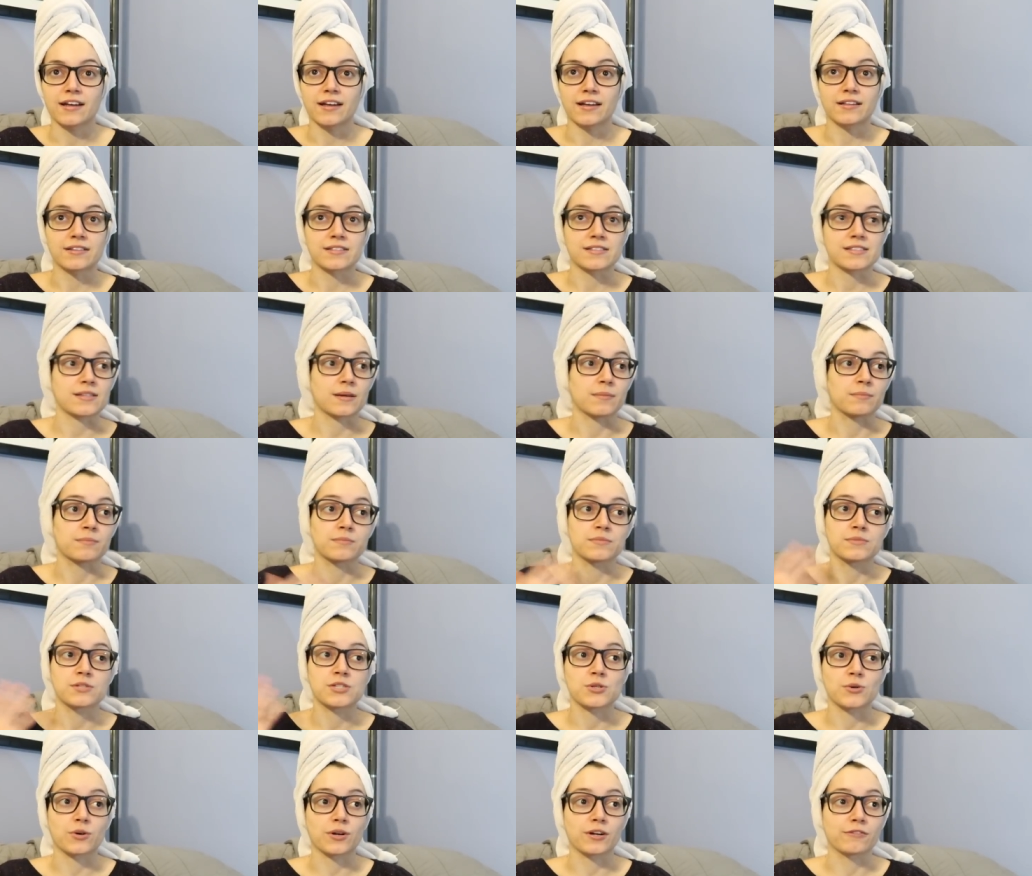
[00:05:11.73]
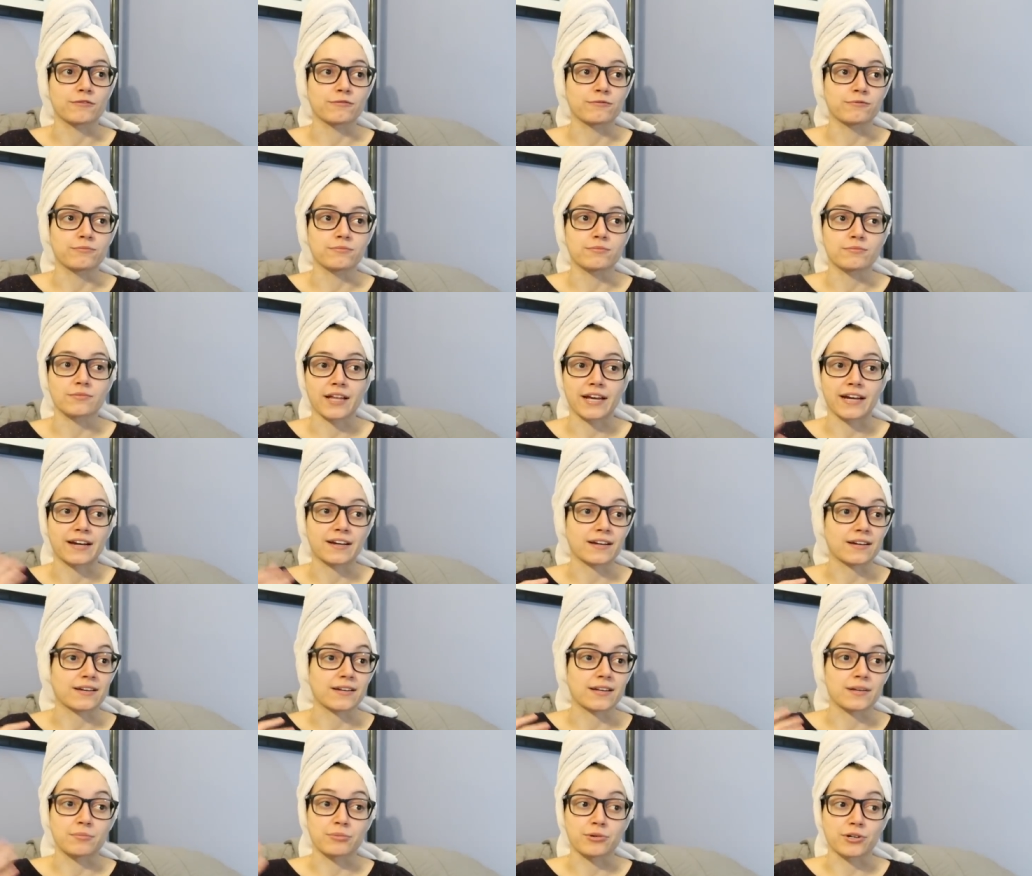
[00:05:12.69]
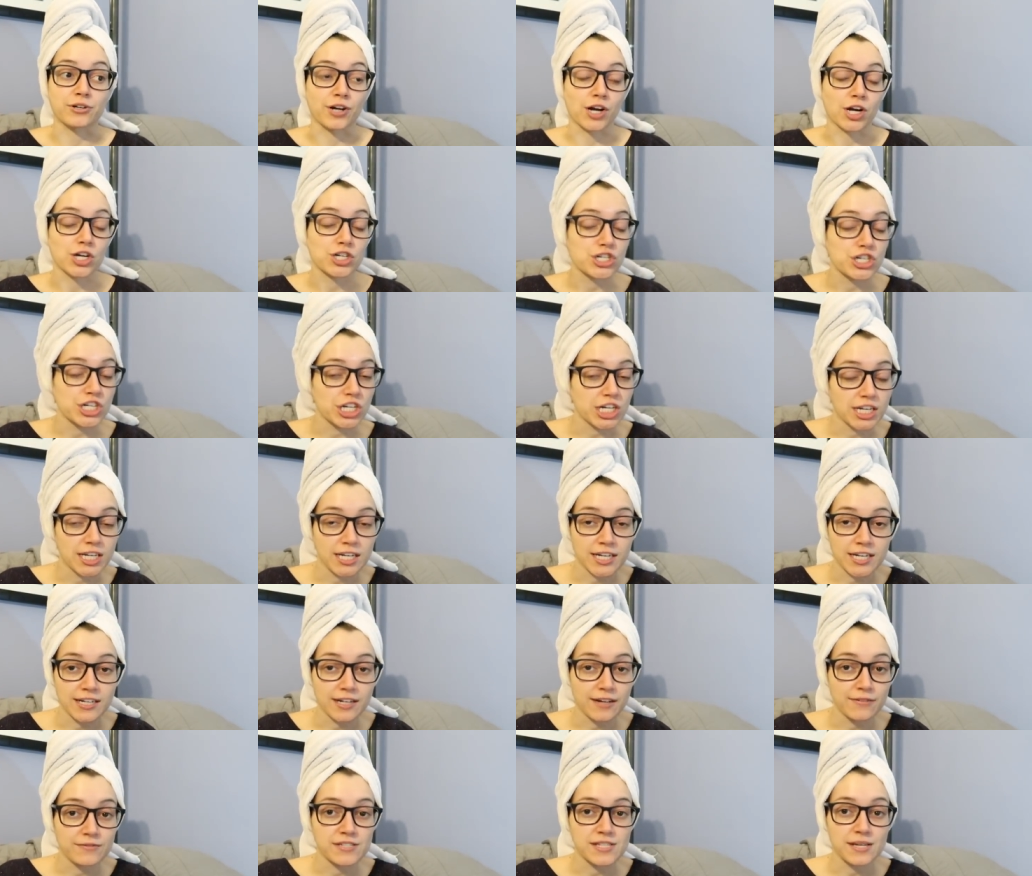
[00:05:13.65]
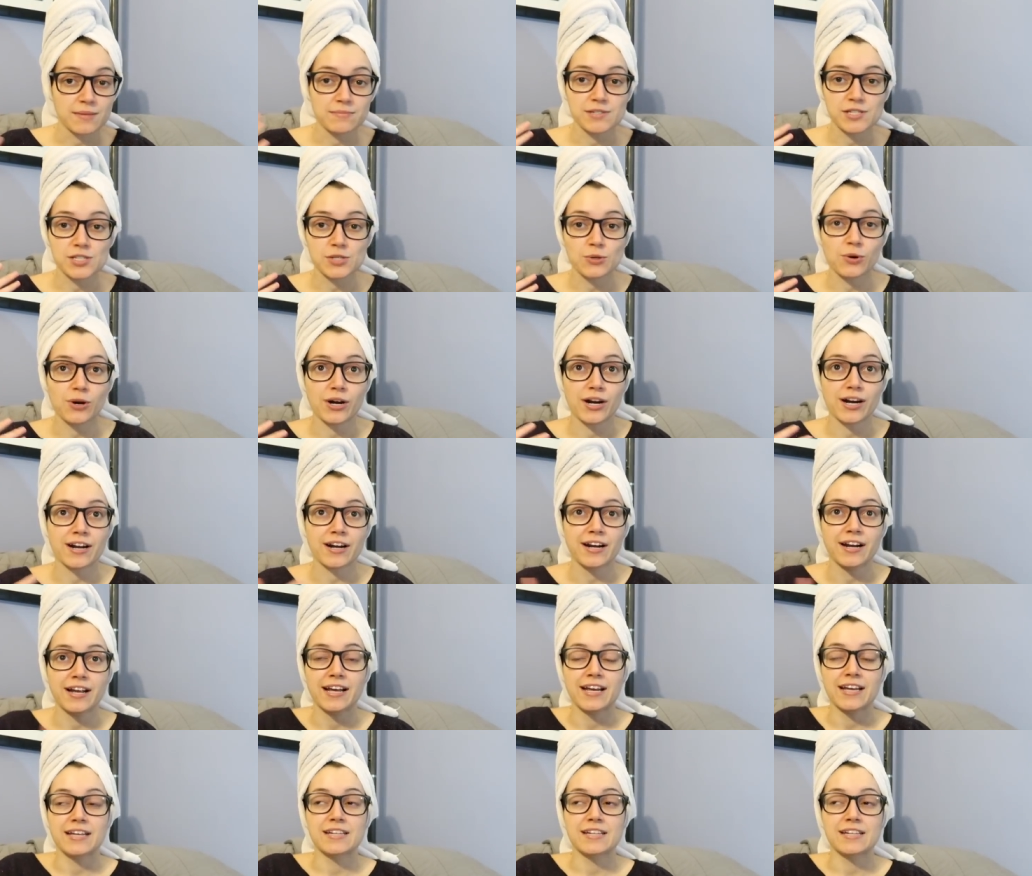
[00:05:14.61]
in some sort of like in production of some sort.